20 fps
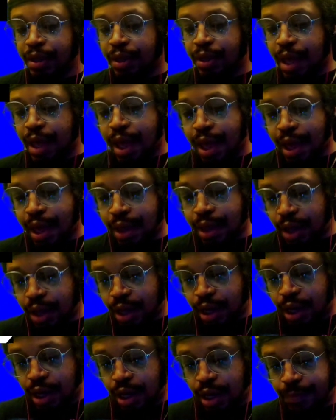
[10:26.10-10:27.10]
And
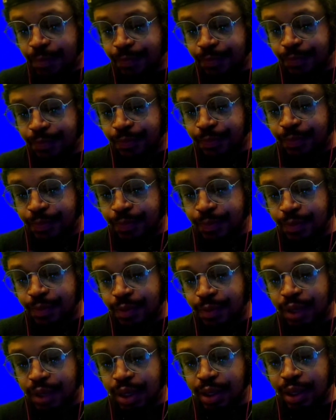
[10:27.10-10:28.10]

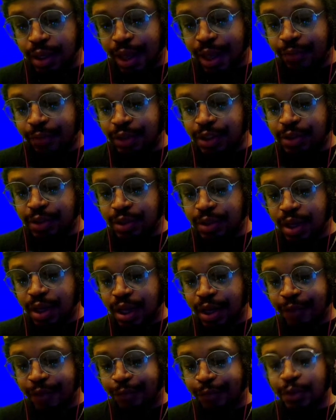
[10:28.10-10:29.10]

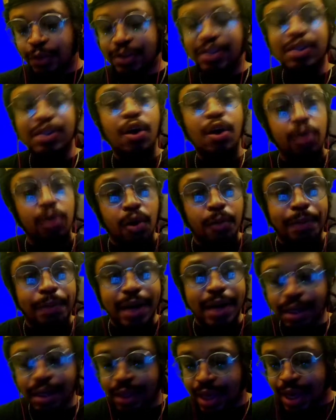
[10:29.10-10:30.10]
for a solo
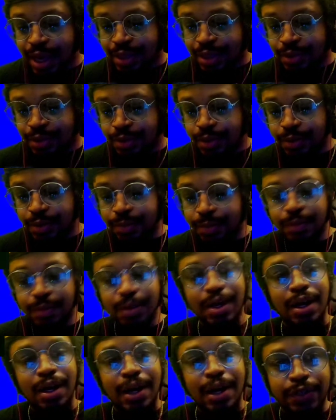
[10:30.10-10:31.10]
podcaster,
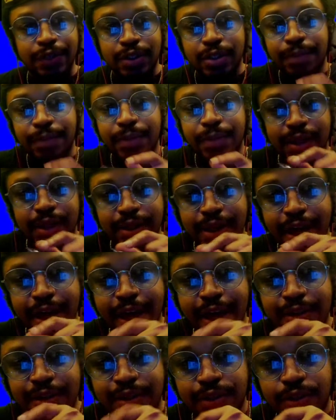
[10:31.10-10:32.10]
obviously, because it
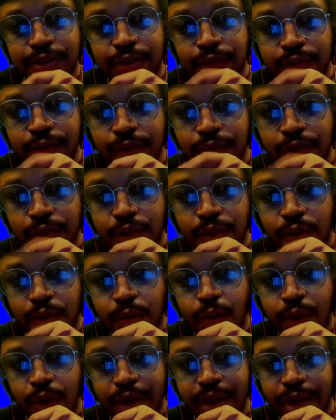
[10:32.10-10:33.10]
has
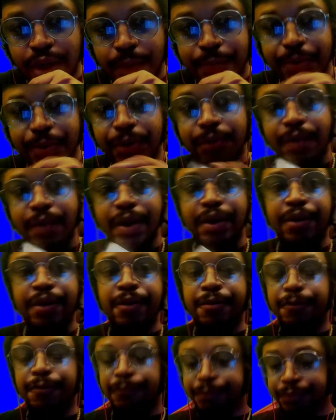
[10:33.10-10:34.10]
one input right here.
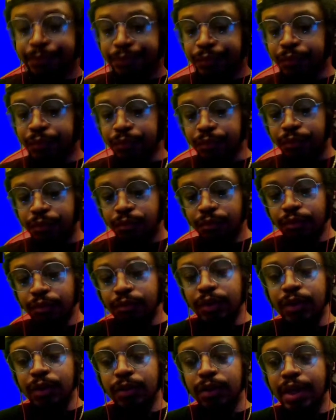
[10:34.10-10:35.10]

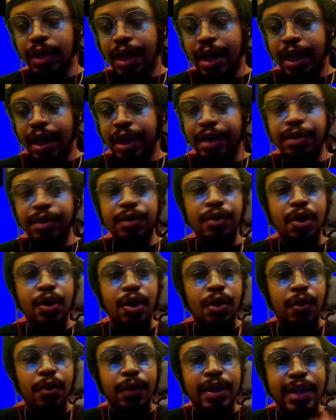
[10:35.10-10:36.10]
And
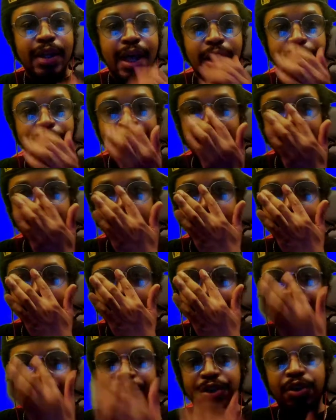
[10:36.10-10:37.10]
what a lot of people they
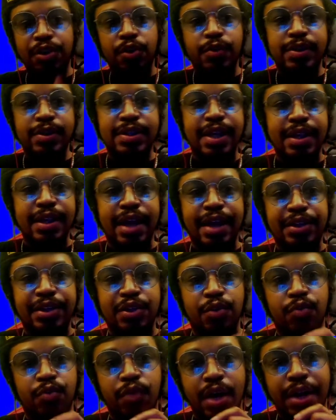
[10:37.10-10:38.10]
like to do is they like to
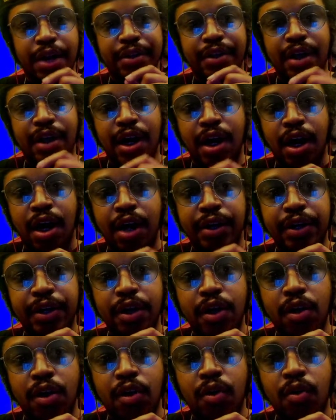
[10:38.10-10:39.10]
run the
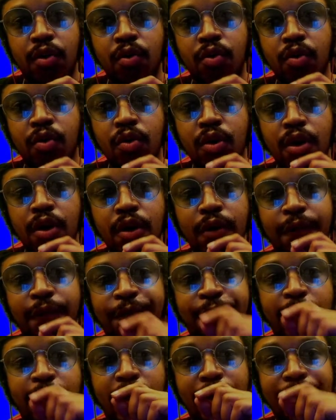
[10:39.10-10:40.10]
audio
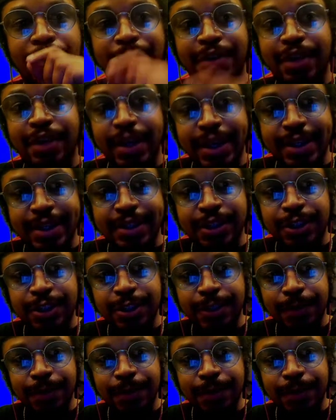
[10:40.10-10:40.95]
from this